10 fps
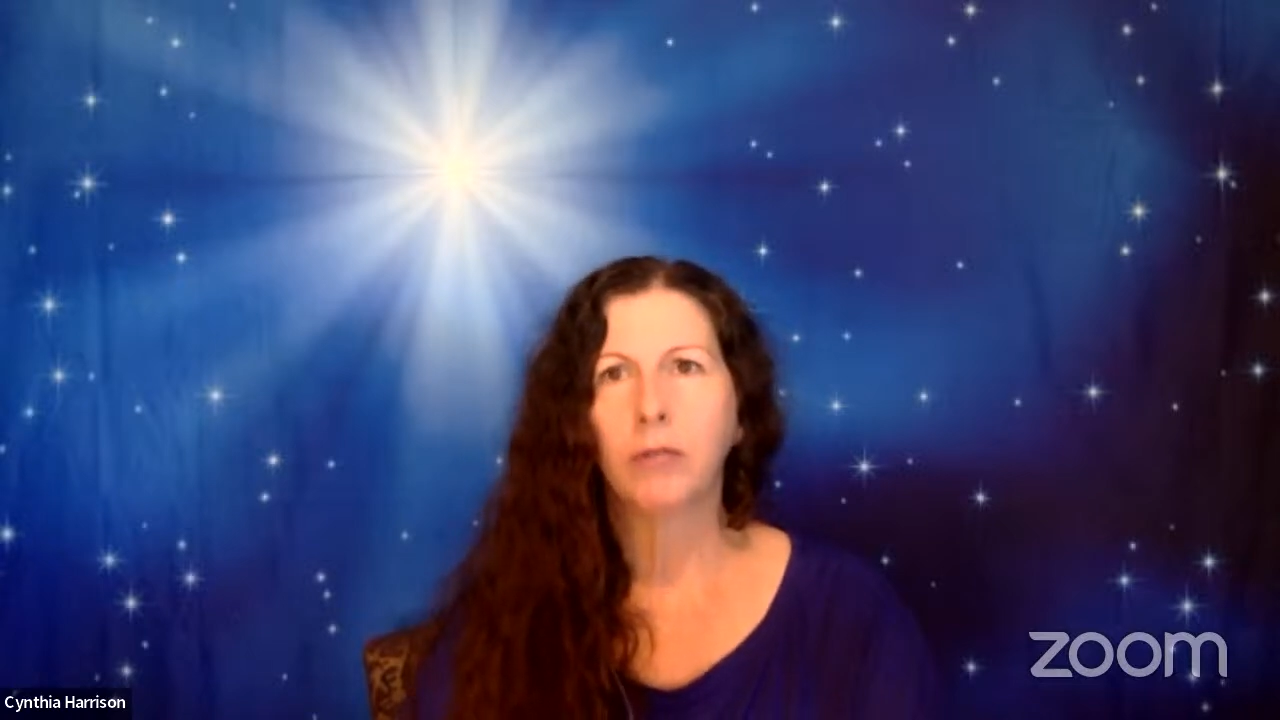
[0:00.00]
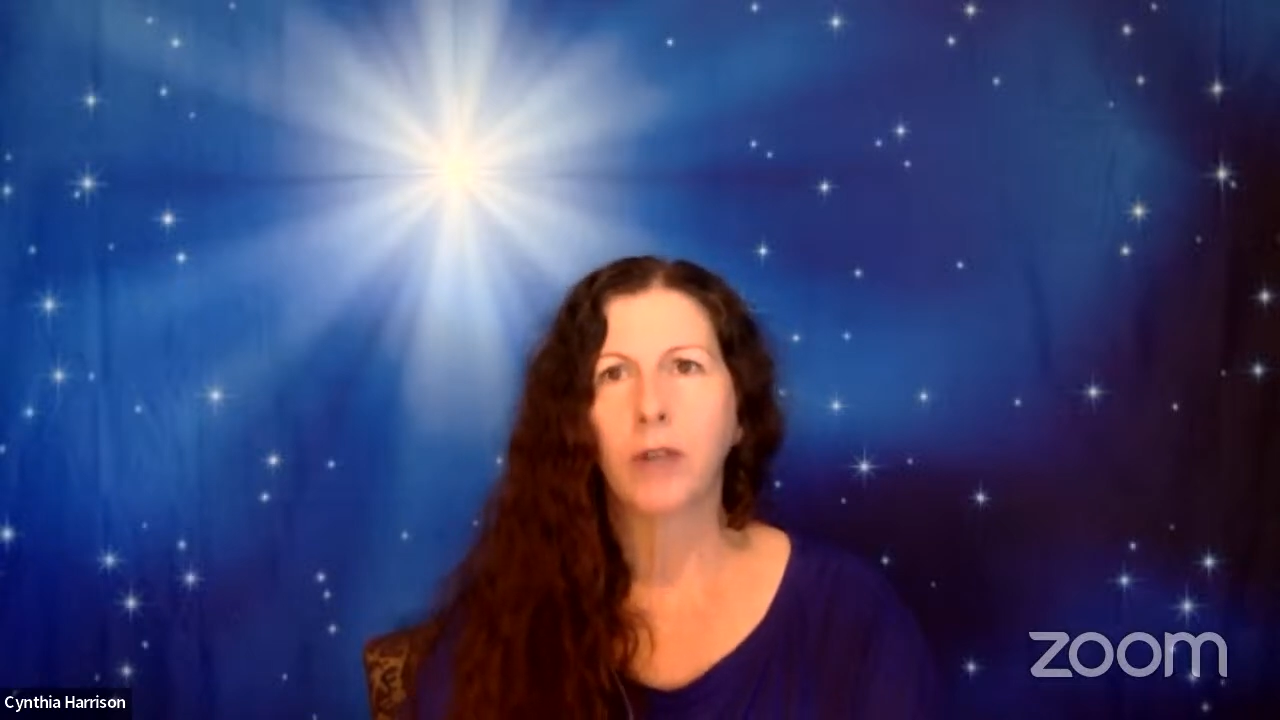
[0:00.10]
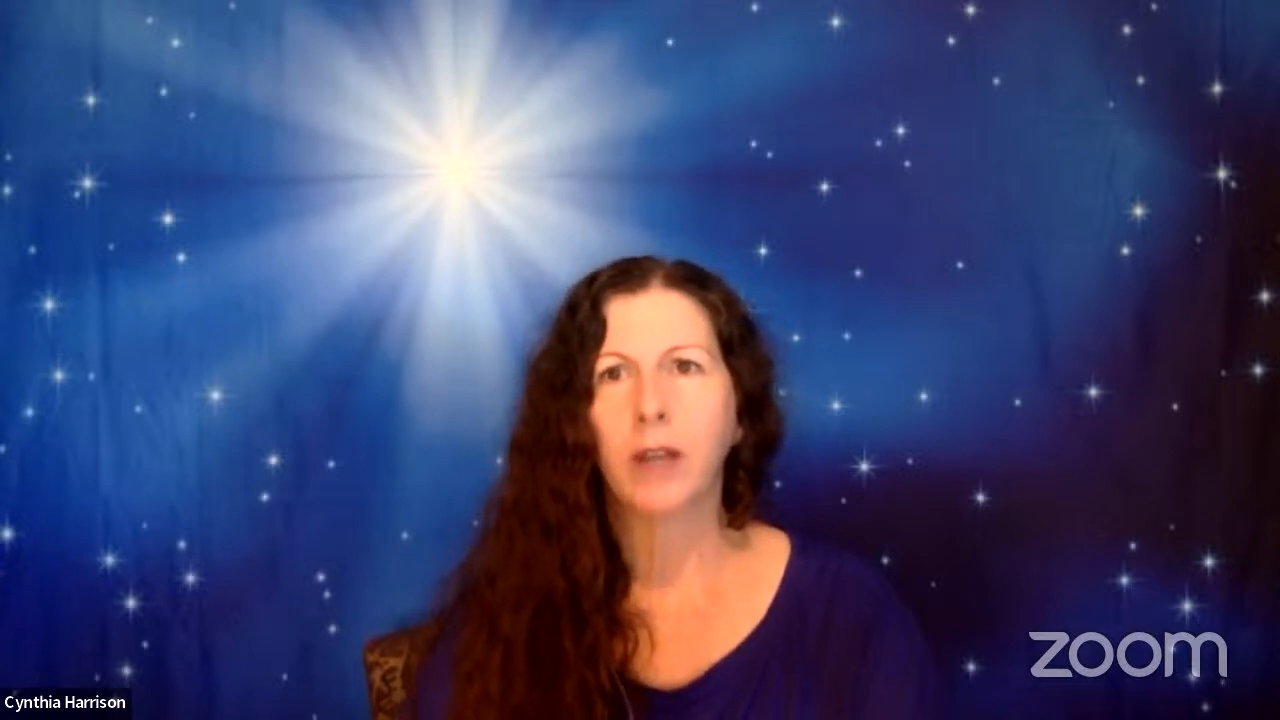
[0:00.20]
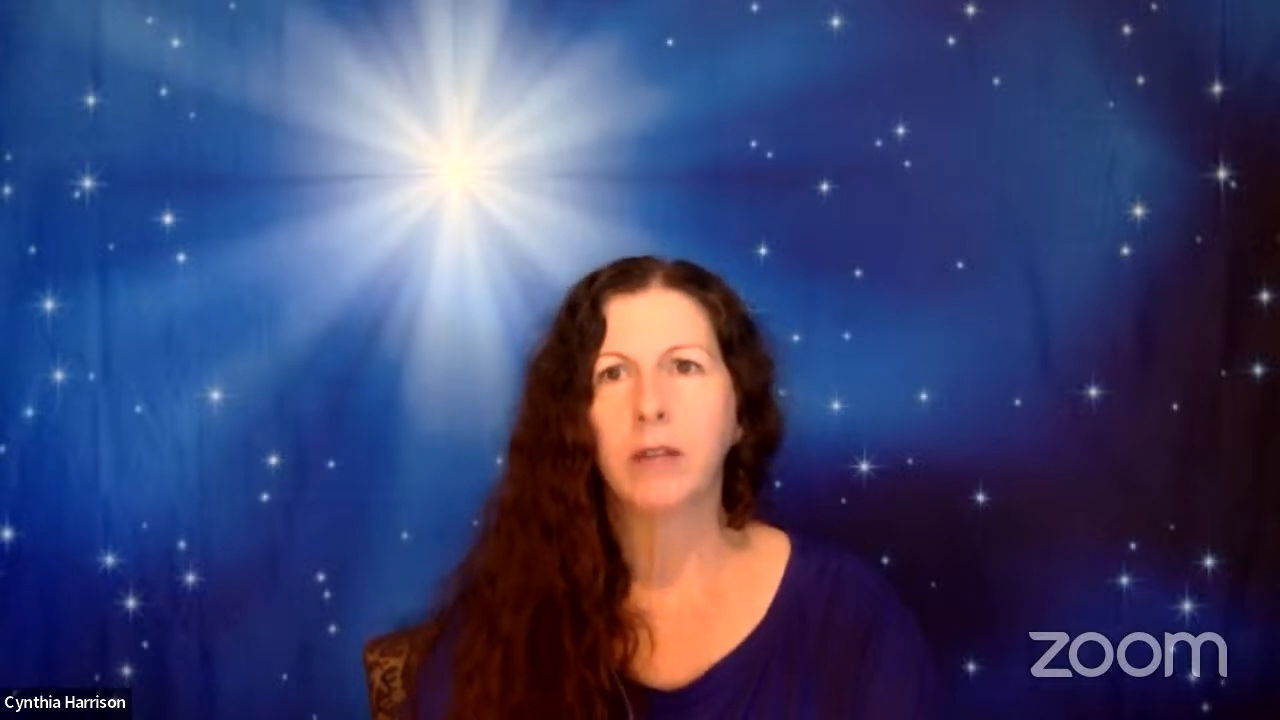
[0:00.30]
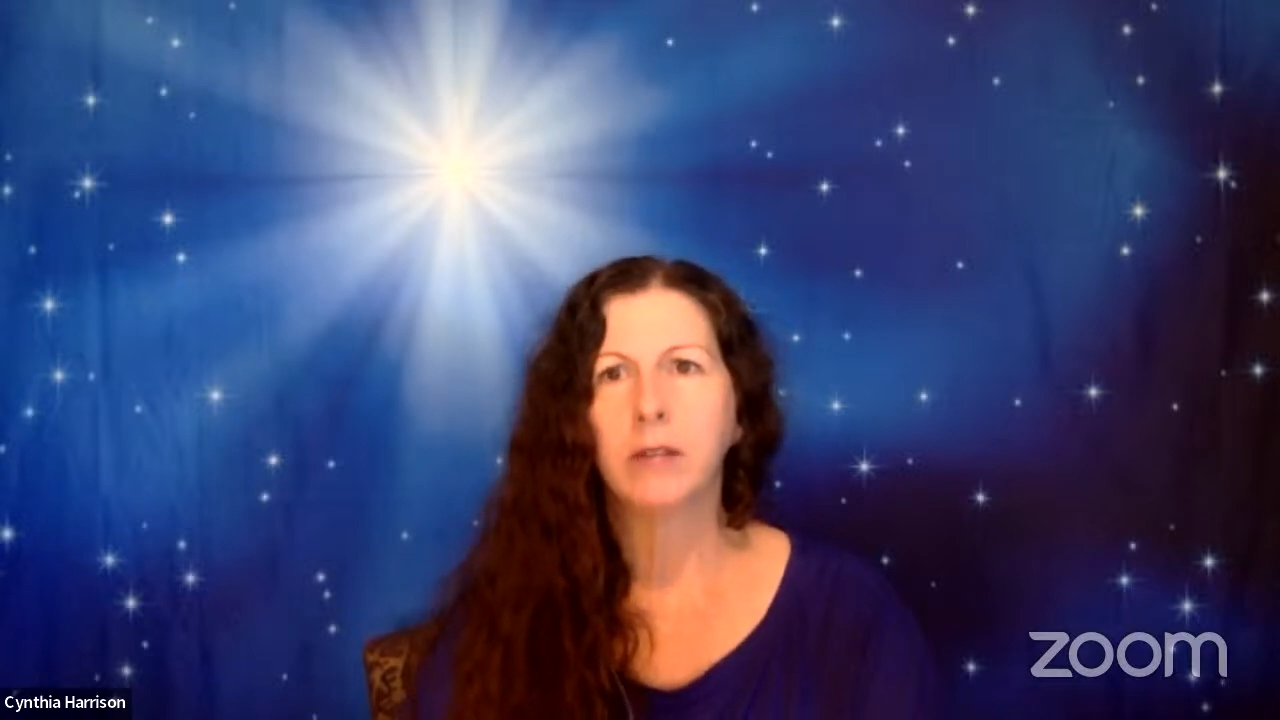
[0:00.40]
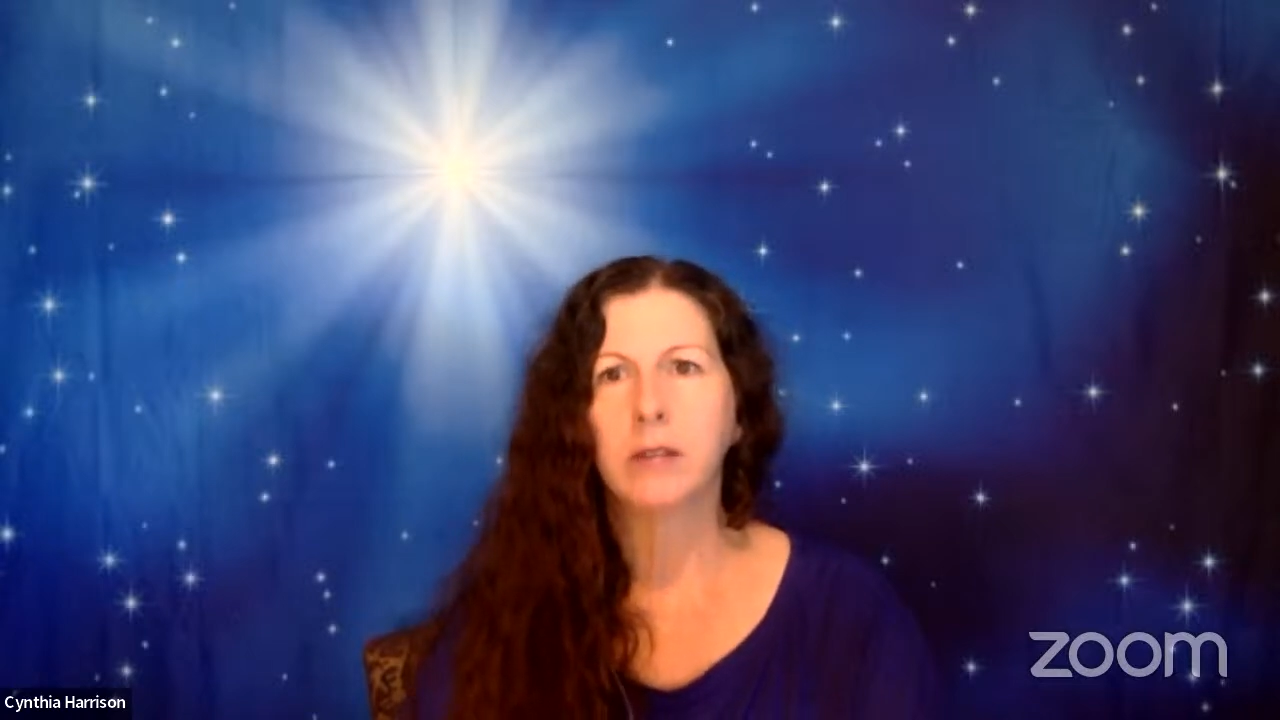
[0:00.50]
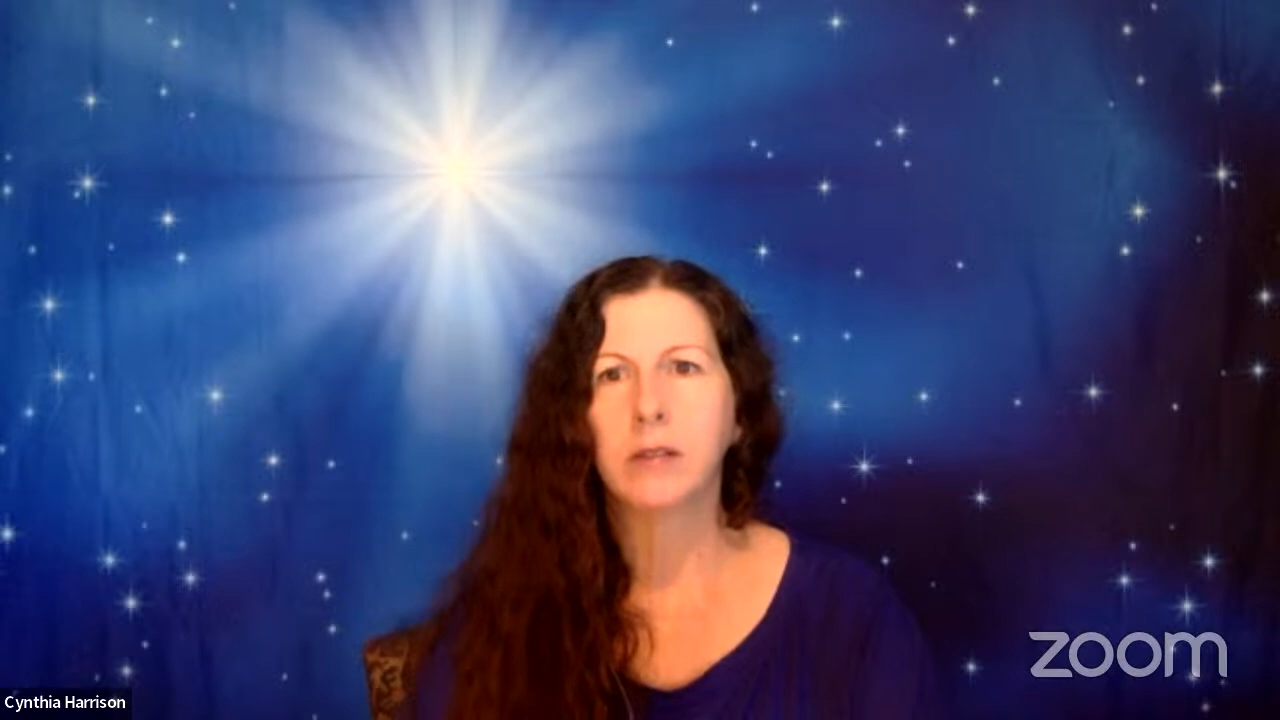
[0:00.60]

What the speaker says: for others.